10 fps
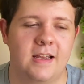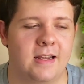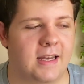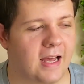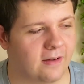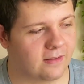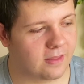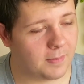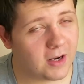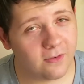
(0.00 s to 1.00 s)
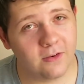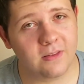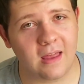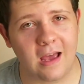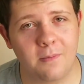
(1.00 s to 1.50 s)
Now, the microphone
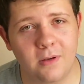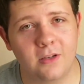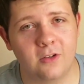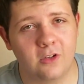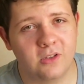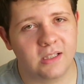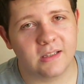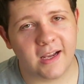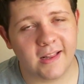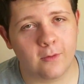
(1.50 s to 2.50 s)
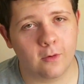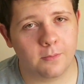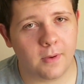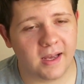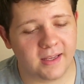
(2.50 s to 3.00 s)
that I've been using lately with
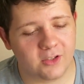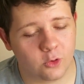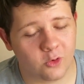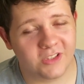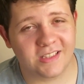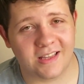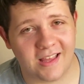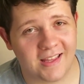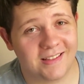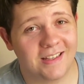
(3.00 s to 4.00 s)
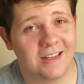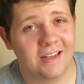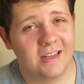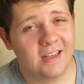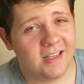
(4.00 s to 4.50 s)
my shorts and that
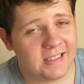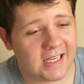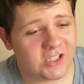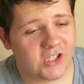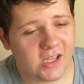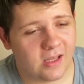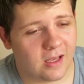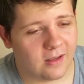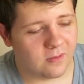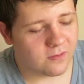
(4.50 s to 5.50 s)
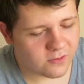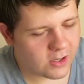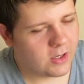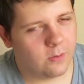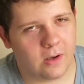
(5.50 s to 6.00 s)
is actually a
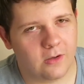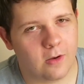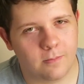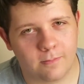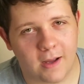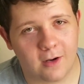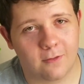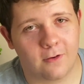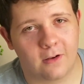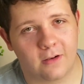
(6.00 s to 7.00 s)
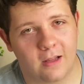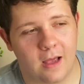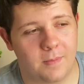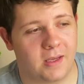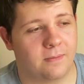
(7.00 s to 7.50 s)
very well-known microphone. I
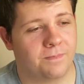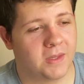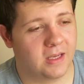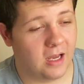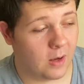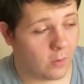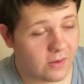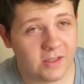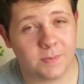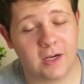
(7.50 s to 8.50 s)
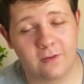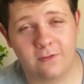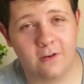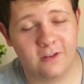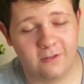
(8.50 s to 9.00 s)
mean, I won this
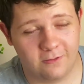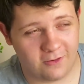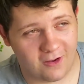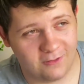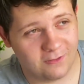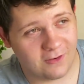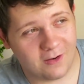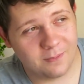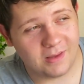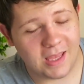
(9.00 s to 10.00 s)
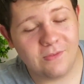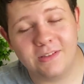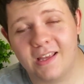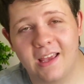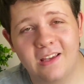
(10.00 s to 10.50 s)
microphone from
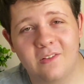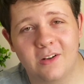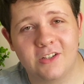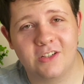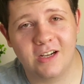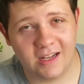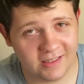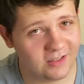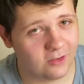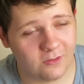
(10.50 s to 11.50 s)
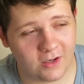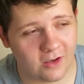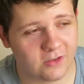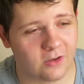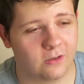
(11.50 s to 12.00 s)
Evotech, which I did do
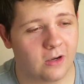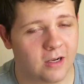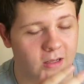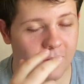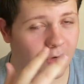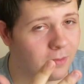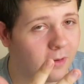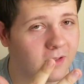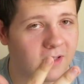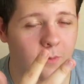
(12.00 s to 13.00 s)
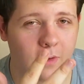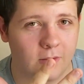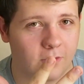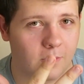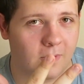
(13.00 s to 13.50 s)
videos on the 3 products I
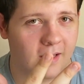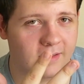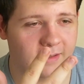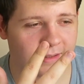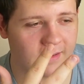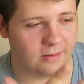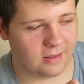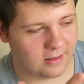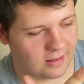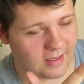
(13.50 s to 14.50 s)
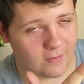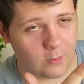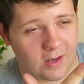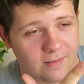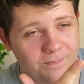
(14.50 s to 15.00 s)
won from that
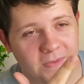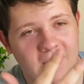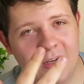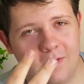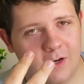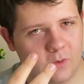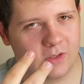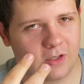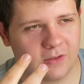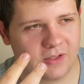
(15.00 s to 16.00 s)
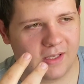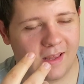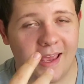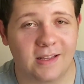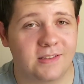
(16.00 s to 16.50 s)
giveaway, which obviously the
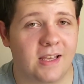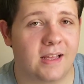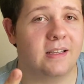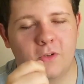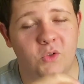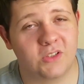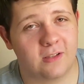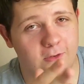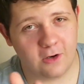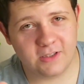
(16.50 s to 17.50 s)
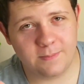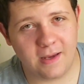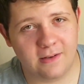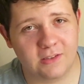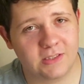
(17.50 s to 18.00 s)
headset, which was the Arozzi
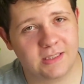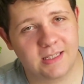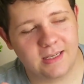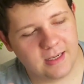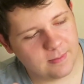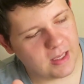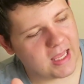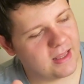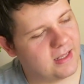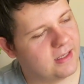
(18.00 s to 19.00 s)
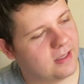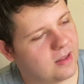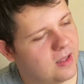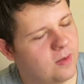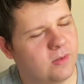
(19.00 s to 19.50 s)
mouse, and then
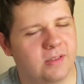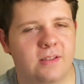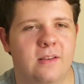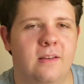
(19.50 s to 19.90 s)
it was